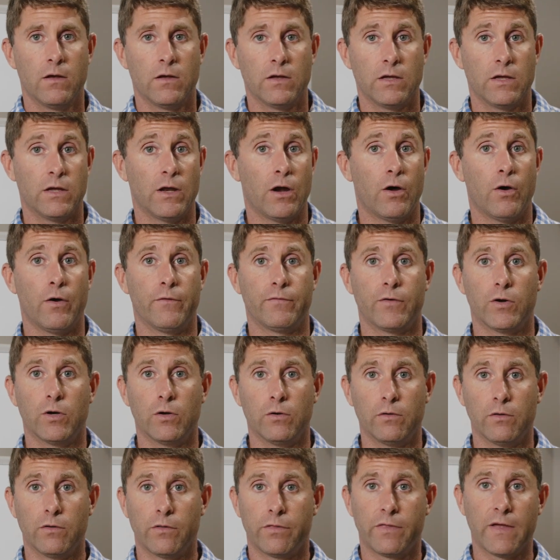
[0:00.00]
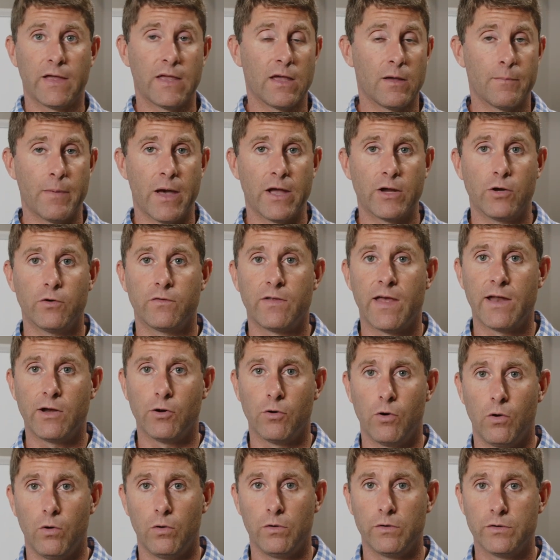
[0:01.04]
you know, if you're thinking about your
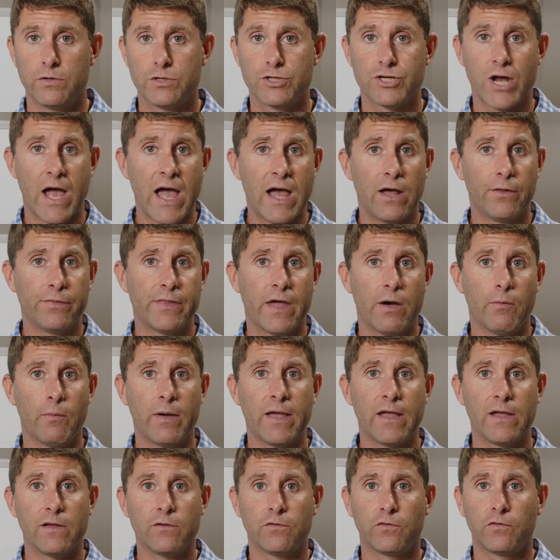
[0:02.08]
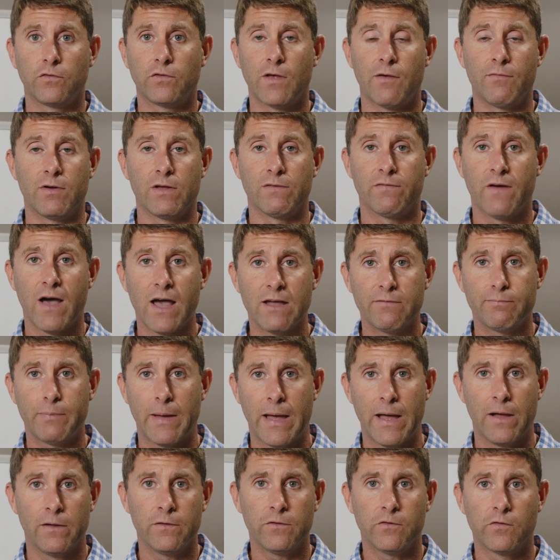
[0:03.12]
ten-year-old child that weighs seventy-five
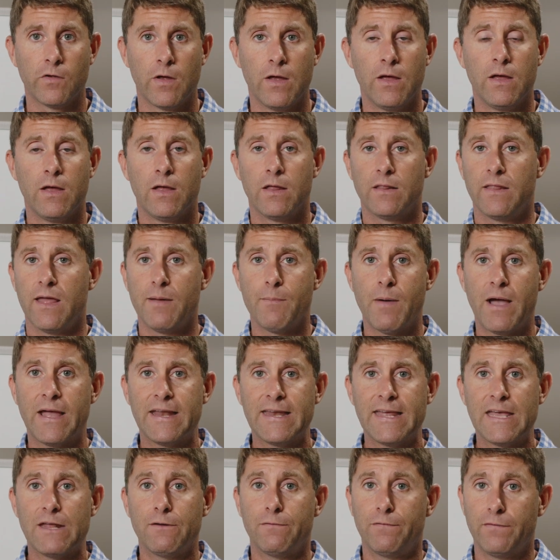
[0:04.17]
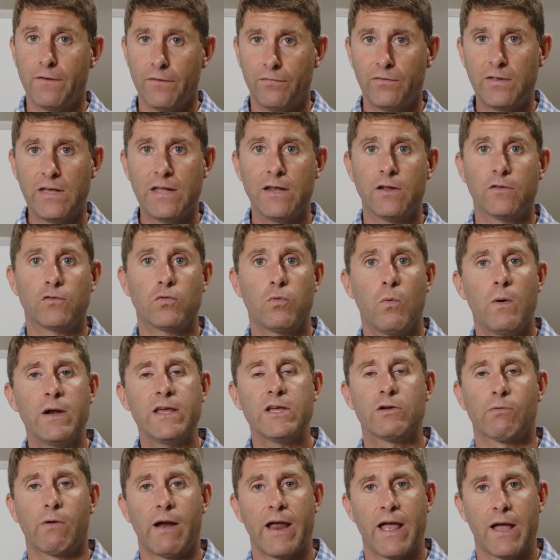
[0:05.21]
pounds, they might need fifteen to twenty
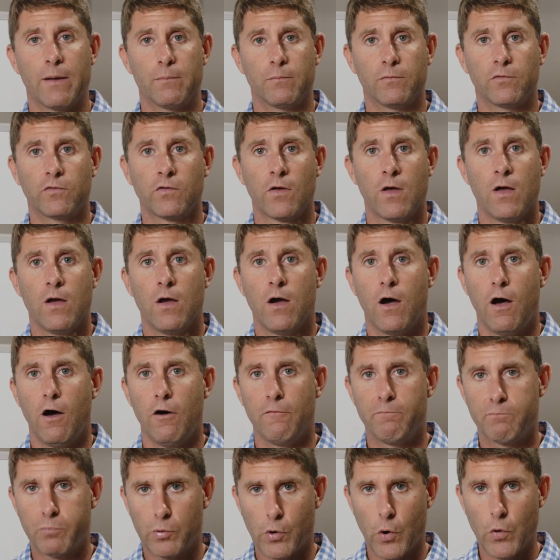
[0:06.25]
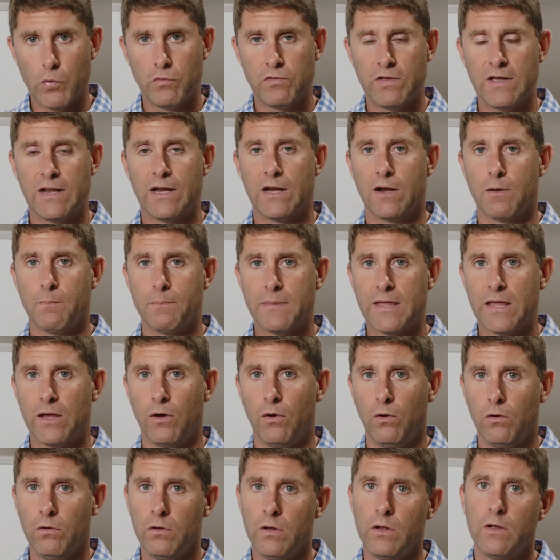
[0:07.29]
grams of protein in a
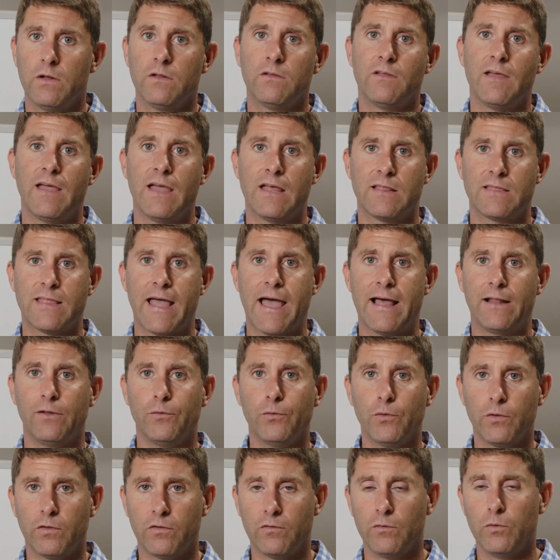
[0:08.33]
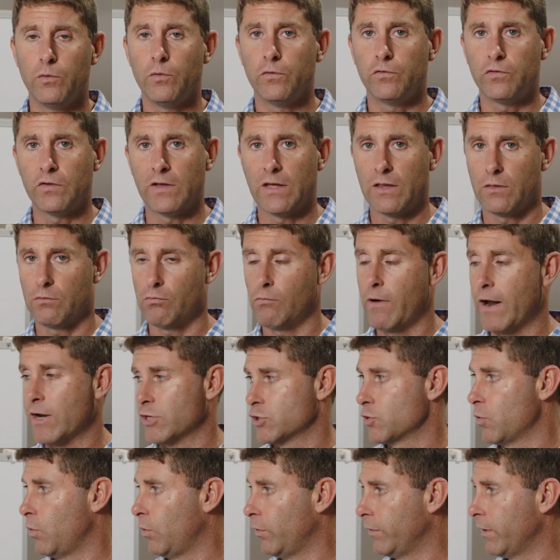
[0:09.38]
meal to hit that leucine
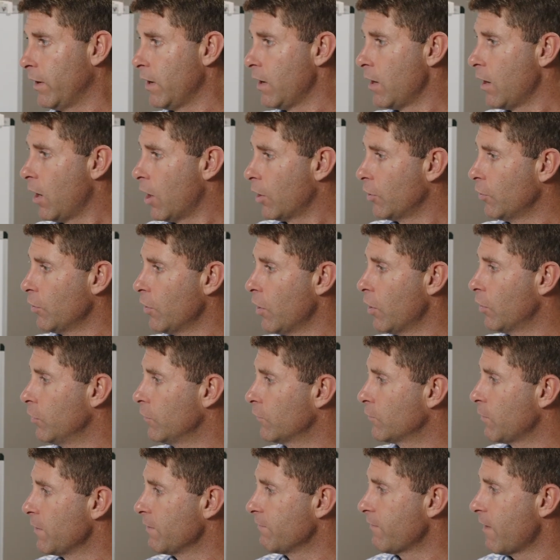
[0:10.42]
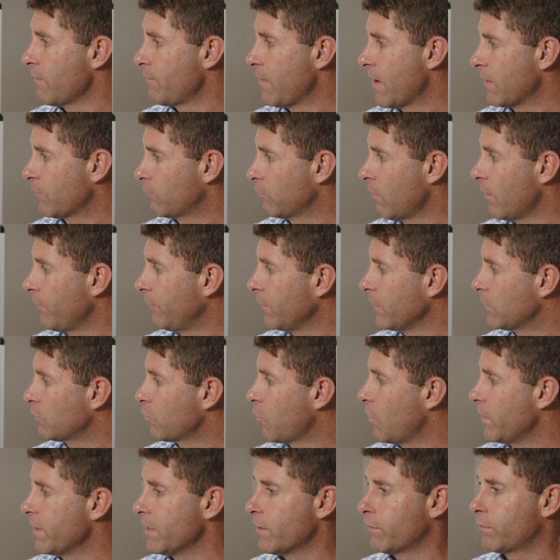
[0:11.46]
threshold. one hundred to one hundred twenty-five pounds, roughly
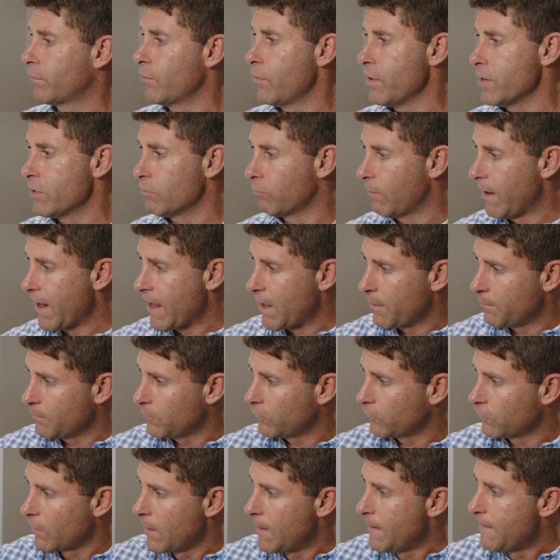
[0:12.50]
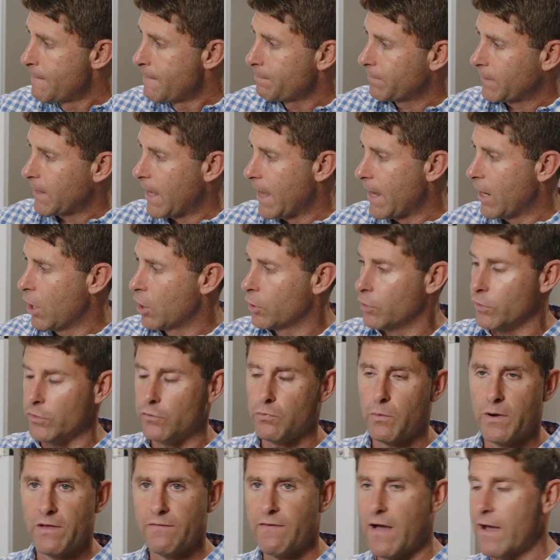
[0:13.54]
twenty to thirty grams. Okay, one hundred
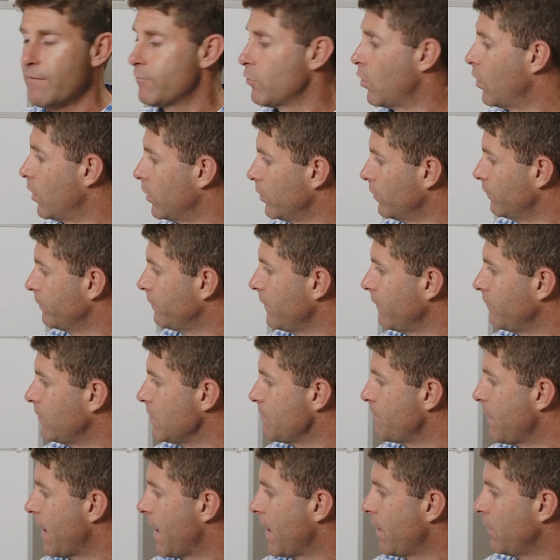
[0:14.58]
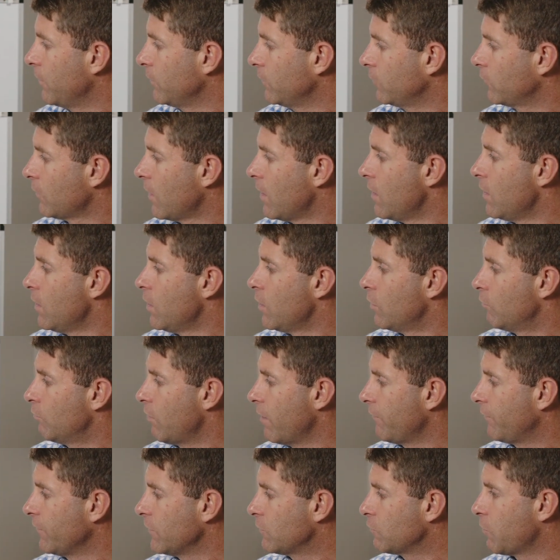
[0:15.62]
twenty-five to one hundred fifty pounds,
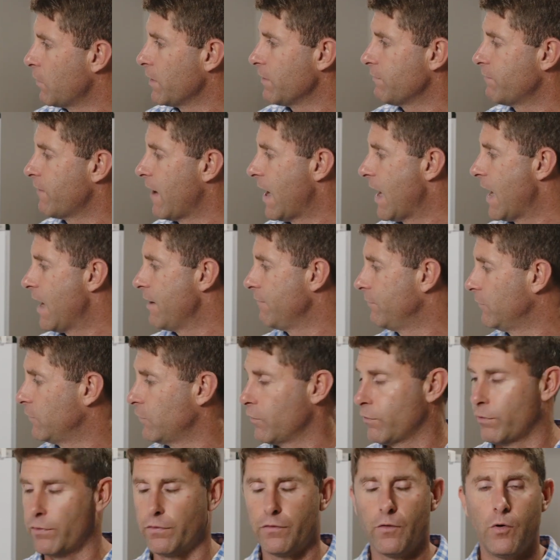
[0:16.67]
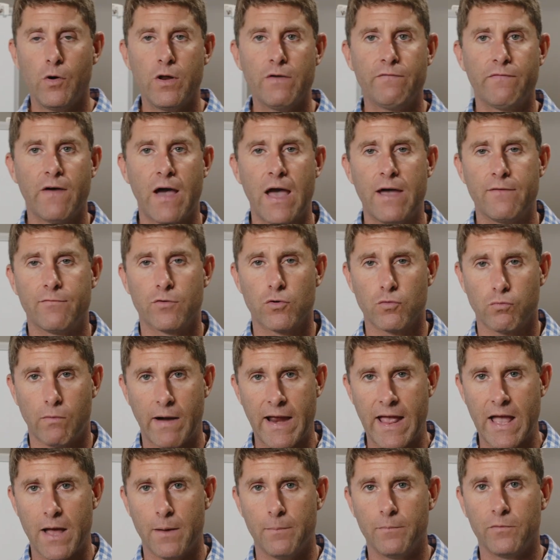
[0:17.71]
roughly twenty-five to thirty-five
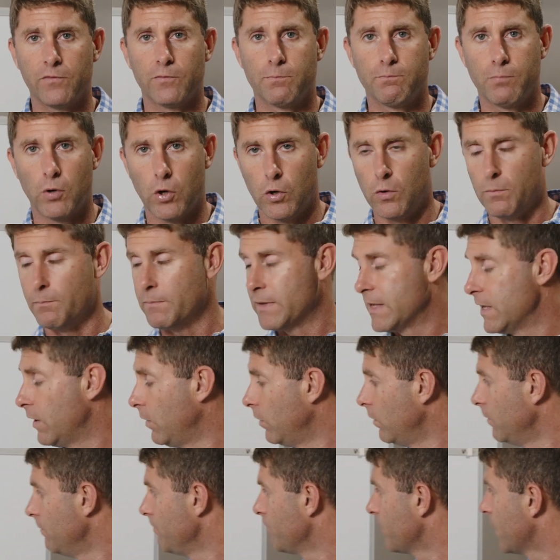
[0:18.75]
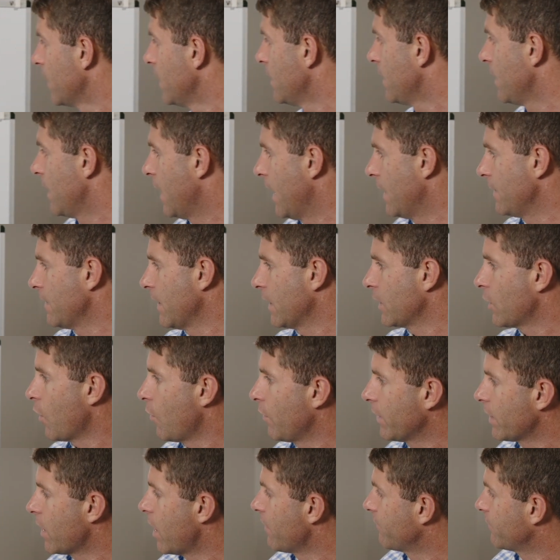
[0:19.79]
grams per meal. And then
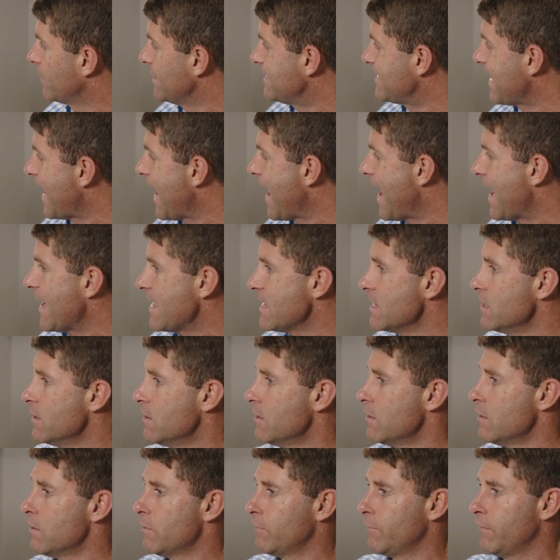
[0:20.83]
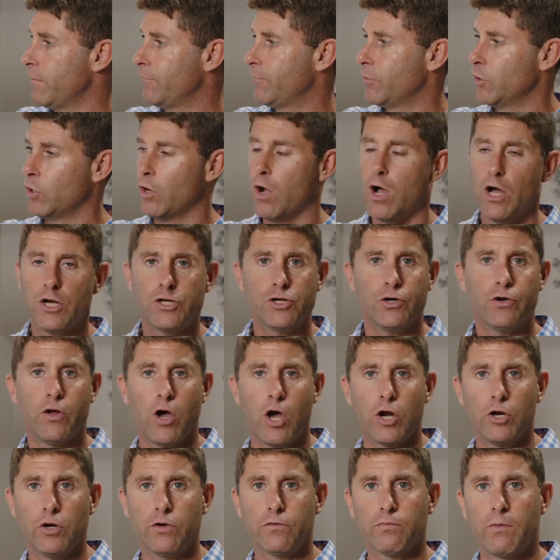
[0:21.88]
going off the day, if you're one hundred to one
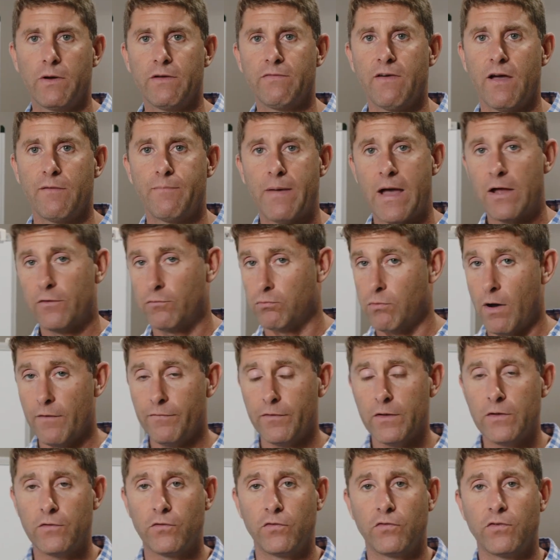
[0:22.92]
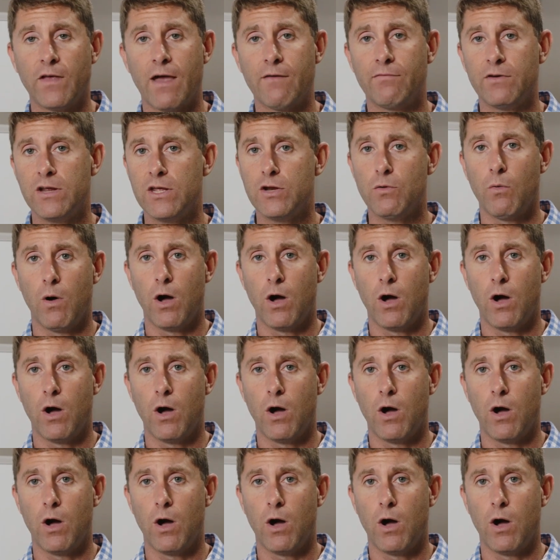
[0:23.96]
hundred twenty-five pounds, roughly seventy to